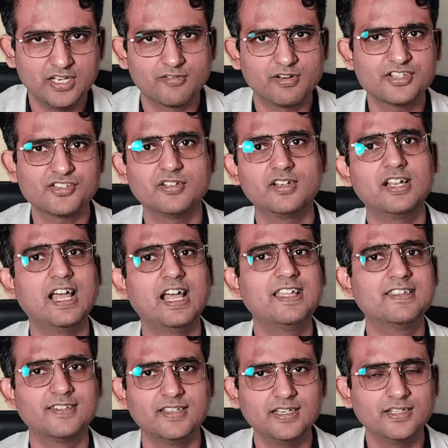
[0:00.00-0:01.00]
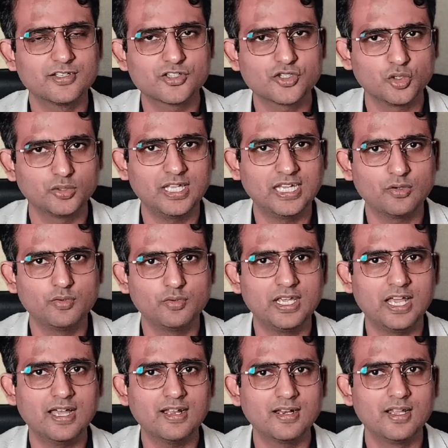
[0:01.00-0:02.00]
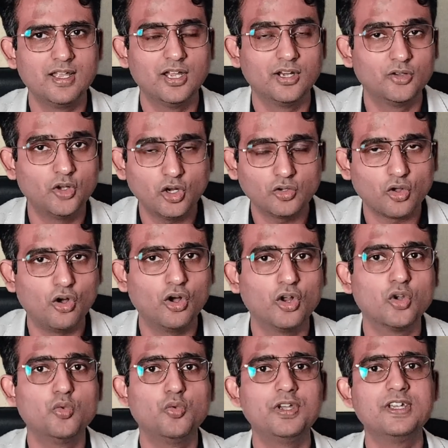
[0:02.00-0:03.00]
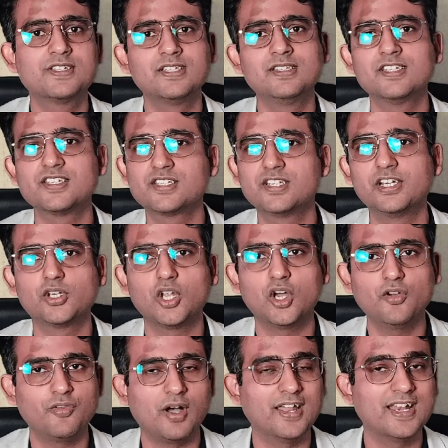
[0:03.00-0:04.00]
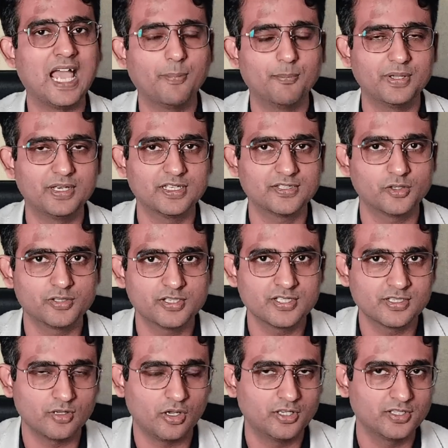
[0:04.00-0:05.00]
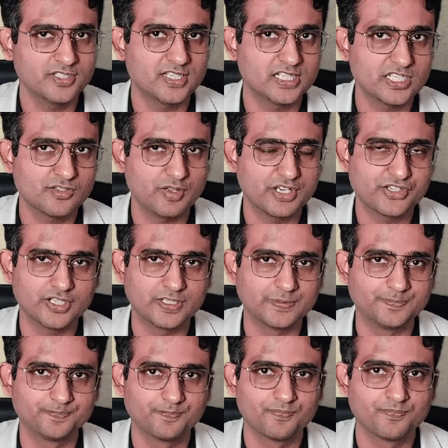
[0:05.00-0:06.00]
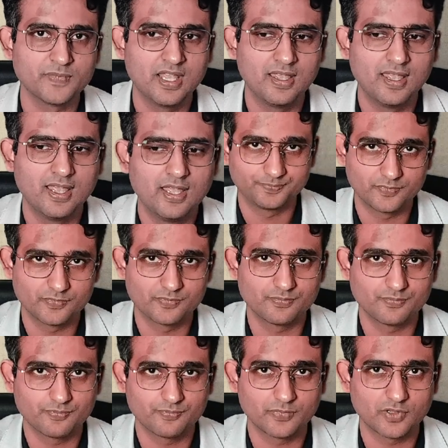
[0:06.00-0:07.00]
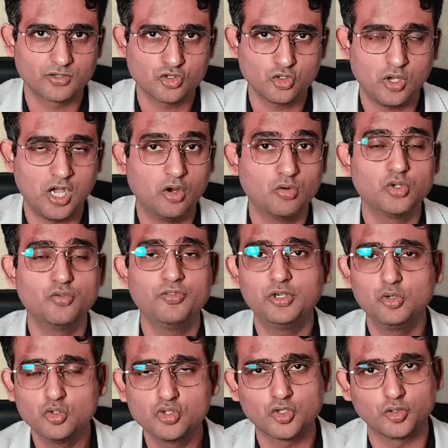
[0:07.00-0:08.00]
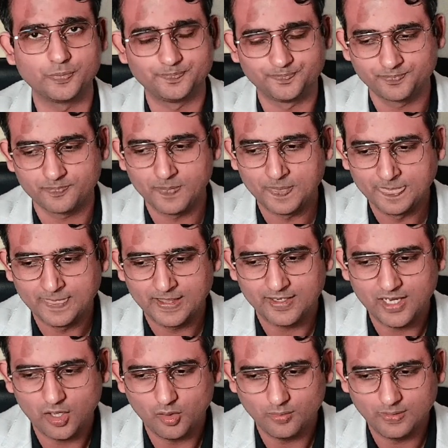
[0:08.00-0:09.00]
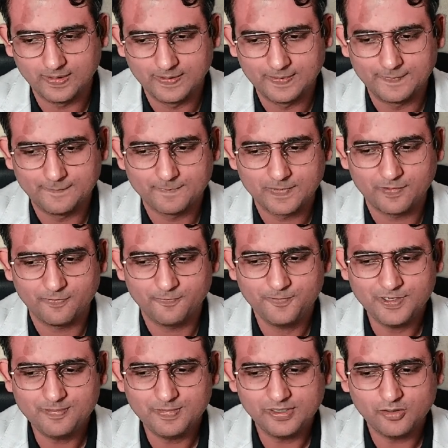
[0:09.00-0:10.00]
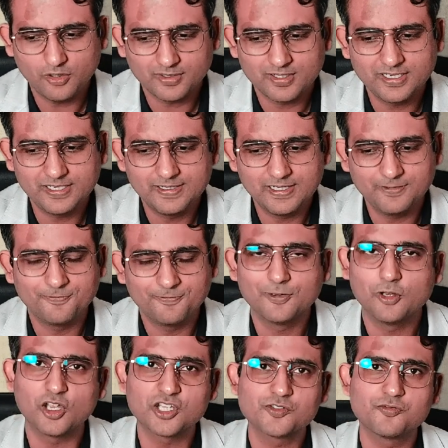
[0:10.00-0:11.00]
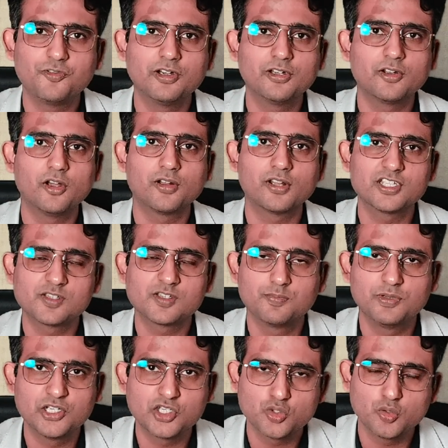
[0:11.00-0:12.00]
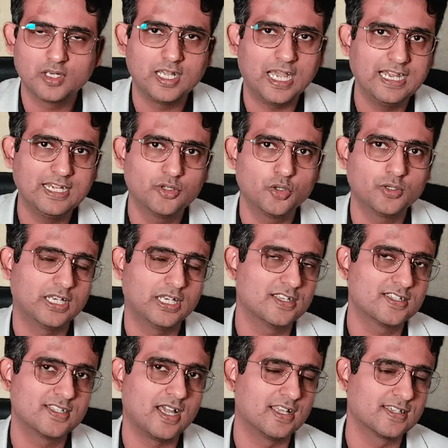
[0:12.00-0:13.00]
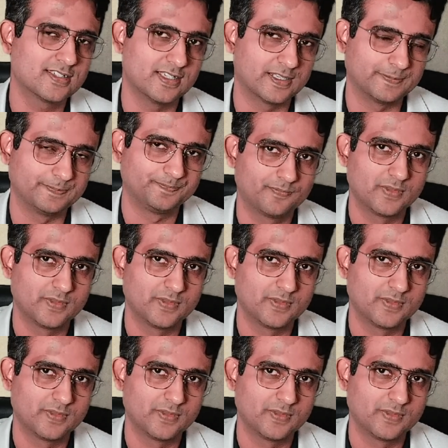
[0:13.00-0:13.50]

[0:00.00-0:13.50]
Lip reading: rationalize it so that we are not always in the state of unhappiness or dissatisfaction. So how do we do so? Now, we may not need a philosopher or a spiritual guide to tell us the answer.